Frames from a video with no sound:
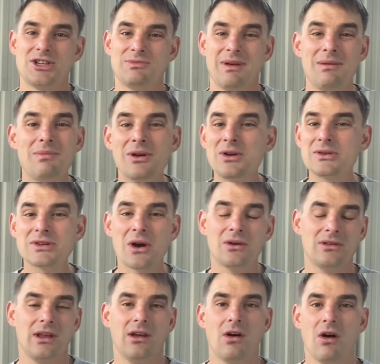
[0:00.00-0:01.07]
me because
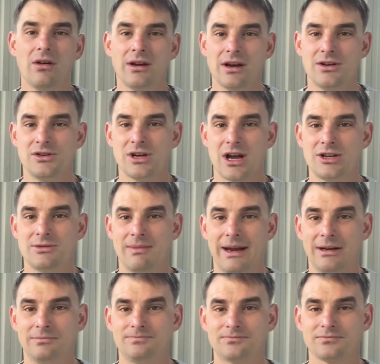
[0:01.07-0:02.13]
only God can judge me.
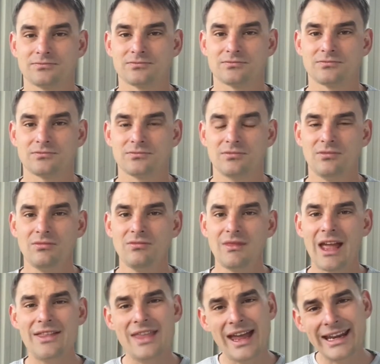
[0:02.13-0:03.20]

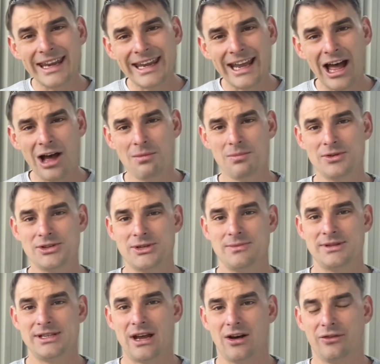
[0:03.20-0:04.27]
And then he humbles
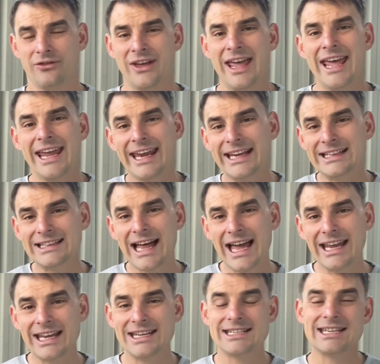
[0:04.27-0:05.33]
himself. He
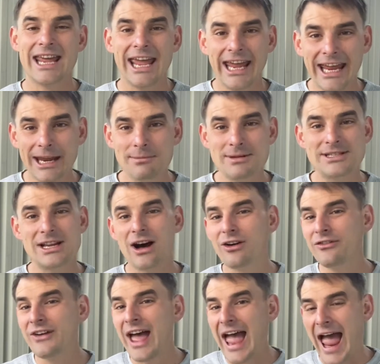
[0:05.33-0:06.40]
likens
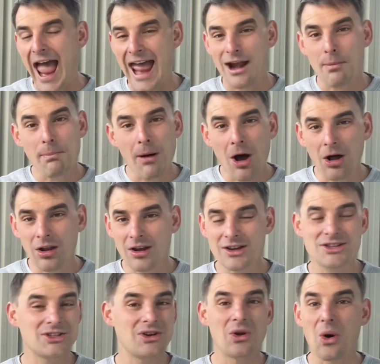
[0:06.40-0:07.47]
himself and
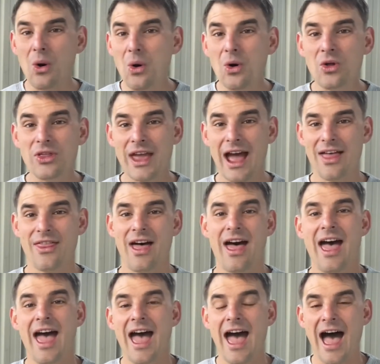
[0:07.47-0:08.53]
Apollos and all the other
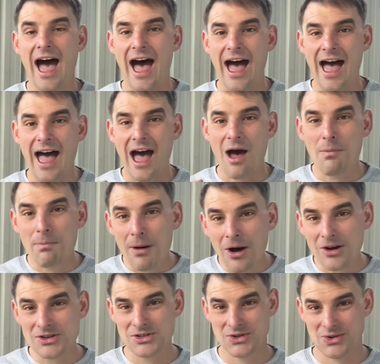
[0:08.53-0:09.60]

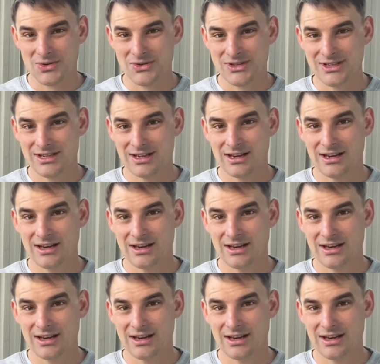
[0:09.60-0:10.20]
apostles